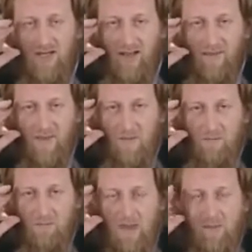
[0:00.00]
and the
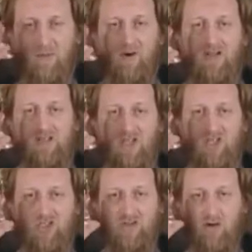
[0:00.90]

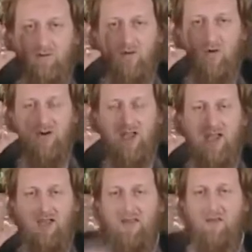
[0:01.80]
memorization of the
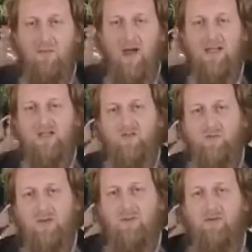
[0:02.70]
Qur'an in the minds of
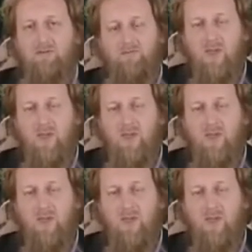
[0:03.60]
people